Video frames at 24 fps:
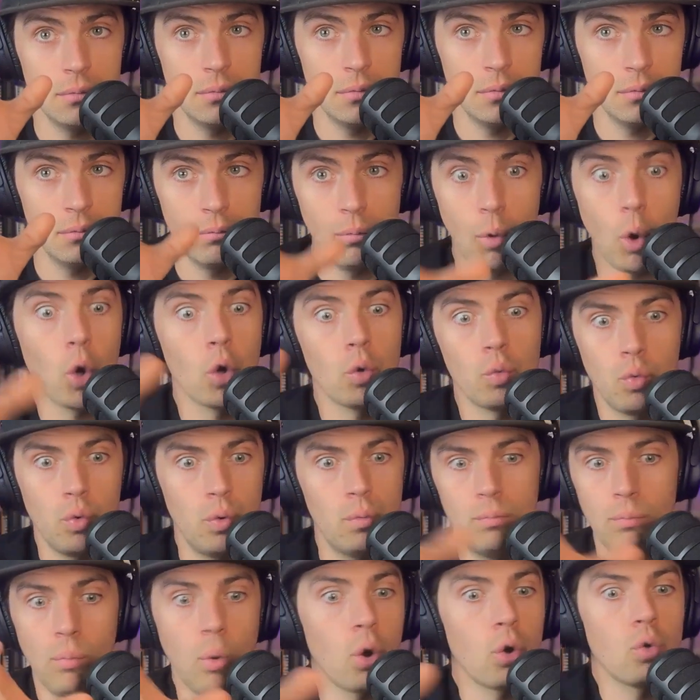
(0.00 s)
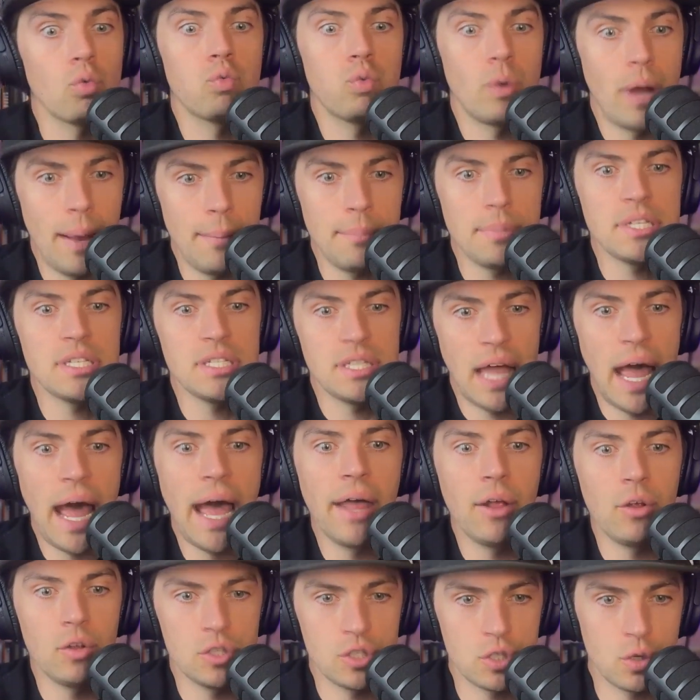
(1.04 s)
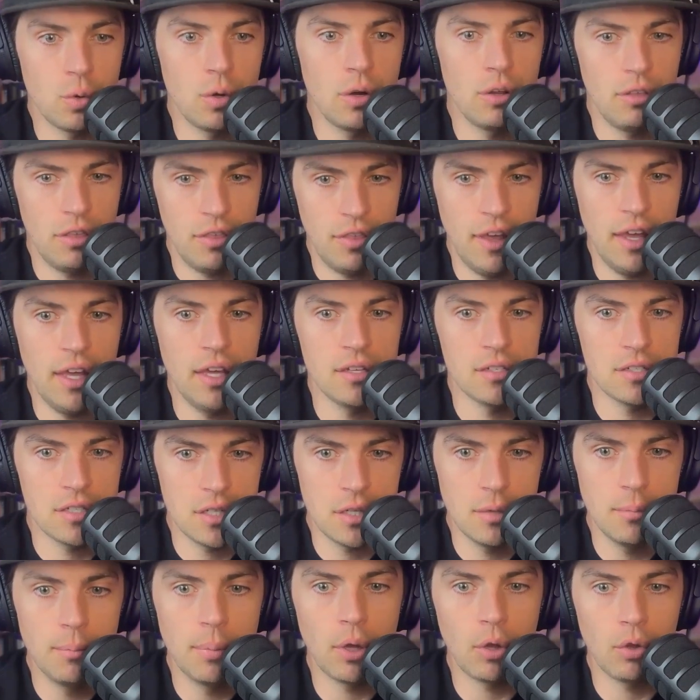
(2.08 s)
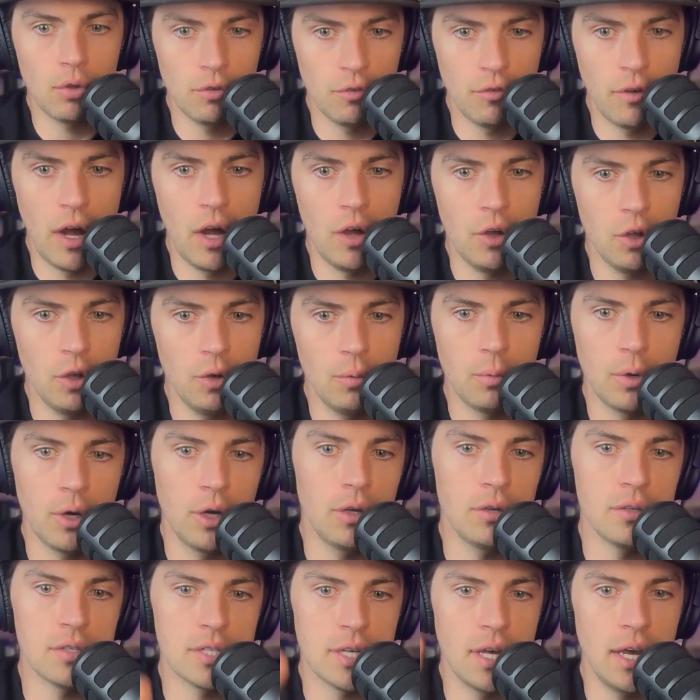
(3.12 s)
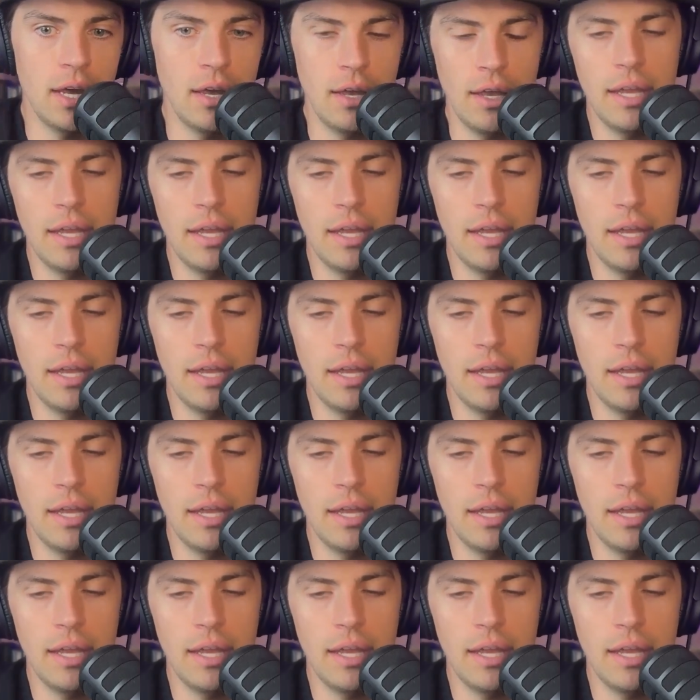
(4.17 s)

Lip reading: more rep style sort of things to build volume, where you say,